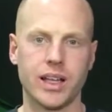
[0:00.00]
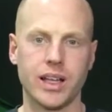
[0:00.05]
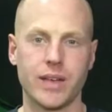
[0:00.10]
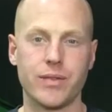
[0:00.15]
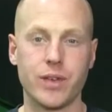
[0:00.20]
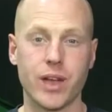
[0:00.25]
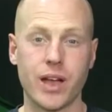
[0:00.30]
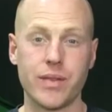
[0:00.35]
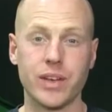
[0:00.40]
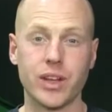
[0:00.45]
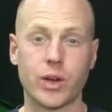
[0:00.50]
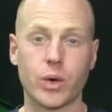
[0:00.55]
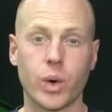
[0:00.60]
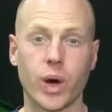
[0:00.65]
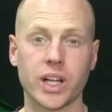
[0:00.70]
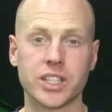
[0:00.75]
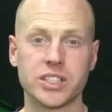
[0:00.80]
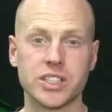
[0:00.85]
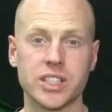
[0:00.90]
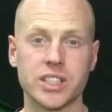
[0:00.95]
If you have any
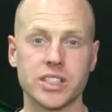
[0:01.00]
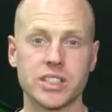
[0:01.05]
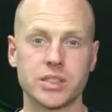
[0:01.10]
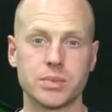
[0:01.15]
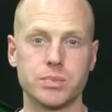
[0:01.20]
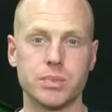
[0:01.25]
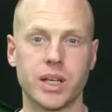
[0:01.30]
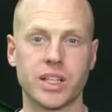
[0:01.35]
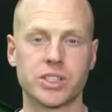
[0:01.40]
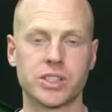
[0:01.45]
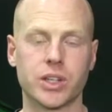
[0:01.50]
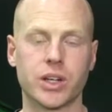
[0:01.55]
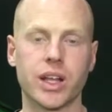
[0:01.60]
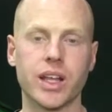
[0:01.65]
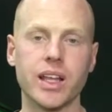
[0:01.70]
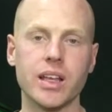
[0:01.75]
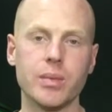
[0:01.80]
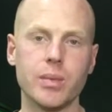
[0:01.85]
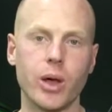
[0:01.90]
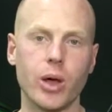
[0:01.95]
questions, make sure
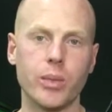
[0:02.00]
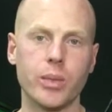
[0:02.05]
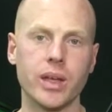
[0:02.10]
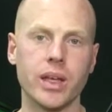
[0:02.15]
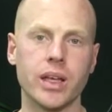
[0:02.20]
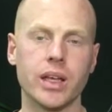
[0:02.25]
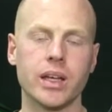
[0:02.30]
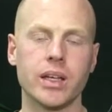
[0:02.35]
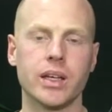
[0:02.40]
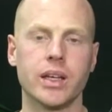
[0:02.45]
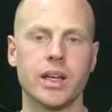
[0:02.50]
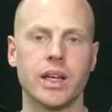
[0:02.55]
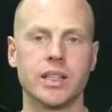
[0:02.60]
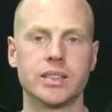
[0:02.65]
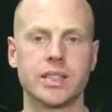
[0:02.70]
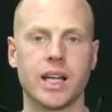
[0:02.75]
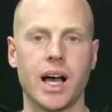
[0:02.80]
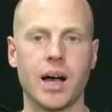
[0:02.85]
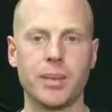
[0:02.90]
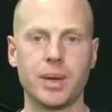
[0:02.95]
to email me,
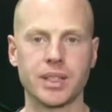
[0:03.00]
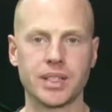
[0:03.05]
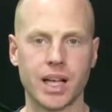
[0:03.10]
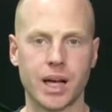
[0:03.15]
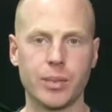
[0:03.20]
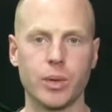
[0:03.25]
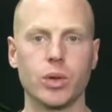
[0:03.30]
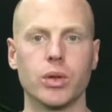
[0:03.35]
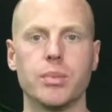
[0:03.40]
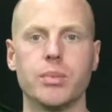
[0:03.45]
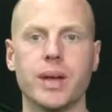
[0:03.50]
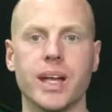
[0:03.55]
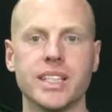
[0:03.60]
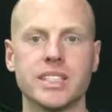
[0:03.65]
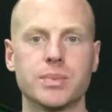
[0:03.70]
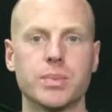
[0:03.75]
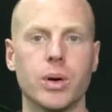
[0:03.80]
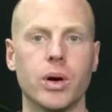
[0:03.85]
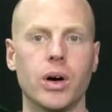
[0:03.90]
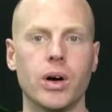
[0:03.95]
Tom @Tom Oldham
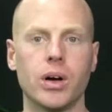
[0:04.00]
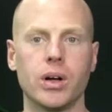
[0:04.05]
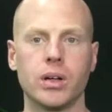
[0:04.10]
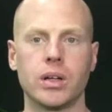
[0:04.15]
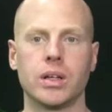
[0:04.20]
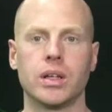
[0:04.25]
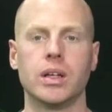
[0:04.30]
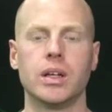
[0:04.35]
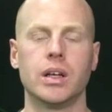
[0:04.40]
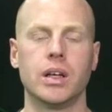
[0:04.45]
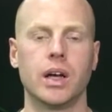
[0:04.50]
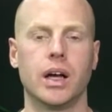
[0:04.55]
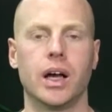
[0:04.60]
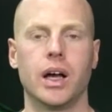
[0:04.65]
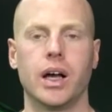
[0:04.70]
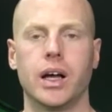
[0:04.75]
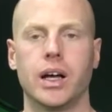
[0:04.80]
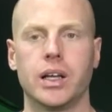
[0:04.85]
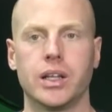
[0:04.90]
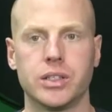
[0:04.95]
Baseball.
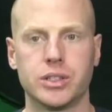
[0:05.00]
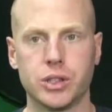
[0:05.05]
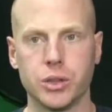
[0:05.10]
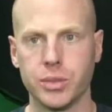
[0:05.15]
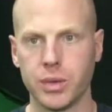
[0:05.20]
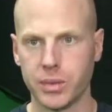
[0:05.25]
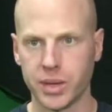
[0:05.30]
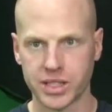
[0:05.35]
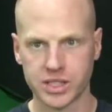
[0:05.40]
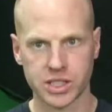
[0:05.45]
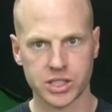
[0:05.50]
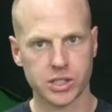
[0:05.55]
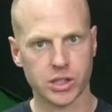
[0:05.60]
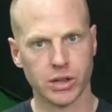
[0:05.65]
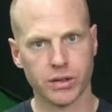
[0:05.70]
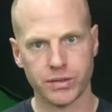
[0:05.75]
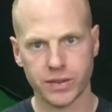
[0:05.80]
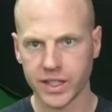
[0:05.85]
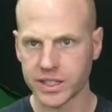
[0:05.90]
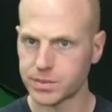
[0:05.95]
Shoot me a message
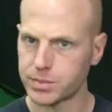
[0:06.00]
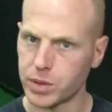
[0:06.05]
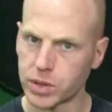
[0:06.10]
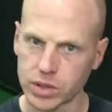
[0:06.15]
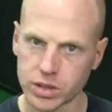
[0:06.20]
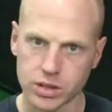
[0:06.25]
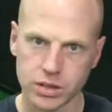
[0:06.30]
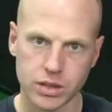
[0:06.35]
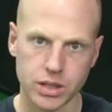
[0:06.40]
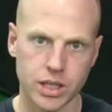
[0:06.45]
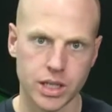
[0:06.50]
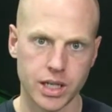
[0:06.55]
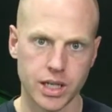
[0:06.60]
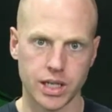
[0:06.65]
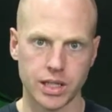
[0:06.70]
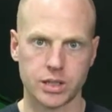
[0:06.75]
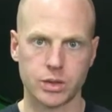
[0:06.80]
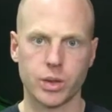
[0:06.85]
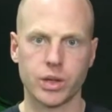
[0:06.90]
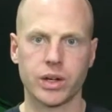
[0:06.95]
on Facebook,
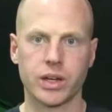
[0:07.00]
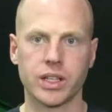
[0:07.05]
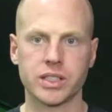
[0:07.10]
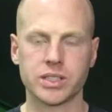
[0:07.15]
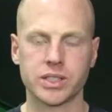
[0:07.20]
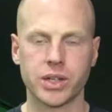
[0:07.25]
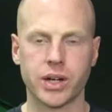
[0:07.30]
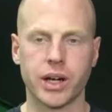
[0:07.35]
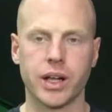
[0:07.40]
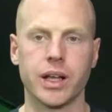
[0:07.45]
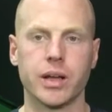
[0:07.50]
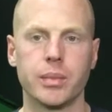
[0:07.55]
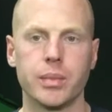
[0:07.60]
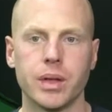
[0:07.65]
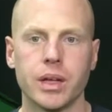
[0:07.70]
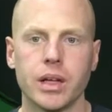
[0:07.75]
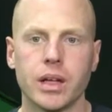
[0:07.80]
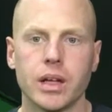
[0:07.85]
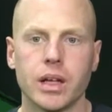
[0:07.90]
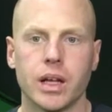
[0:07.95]
Twitter, Instagram.
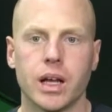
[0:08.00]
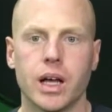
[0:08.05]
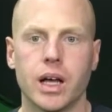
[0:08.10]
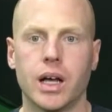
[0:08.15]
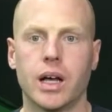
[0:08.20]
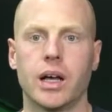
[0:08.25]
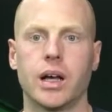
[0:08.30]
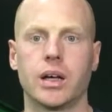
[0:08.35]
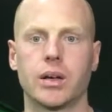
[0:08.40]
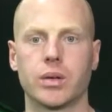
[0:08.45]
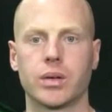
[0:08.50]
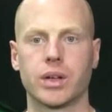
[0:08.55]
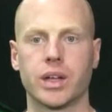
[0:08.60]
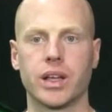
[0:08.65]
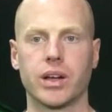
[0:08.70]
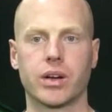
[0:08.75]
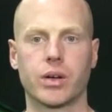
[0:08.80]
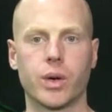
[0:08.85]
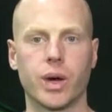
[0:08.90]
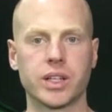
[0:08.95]

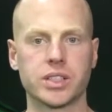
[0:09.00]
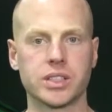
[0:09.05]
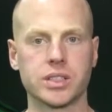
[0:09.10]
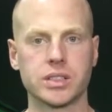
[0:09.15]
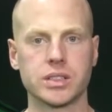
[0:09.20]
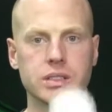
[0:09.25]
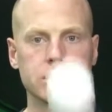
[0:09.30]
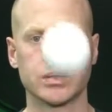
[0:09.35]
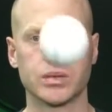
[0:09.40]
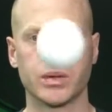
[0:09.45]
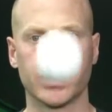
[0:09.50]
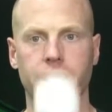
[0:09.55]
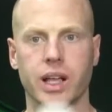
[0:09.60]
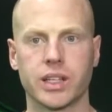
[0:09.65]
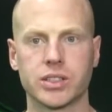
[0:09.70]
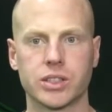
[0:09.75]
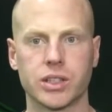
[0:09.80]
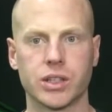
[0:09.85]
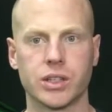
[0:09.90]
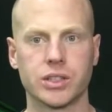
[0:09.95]
Get your questions and
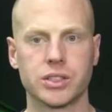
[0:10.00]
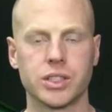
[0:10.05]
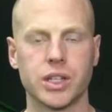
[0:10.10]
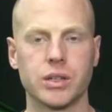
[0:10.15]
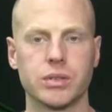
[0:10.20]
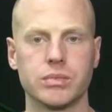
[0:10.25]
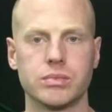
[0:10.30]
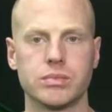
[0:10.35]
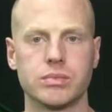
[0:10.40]
answer on the show.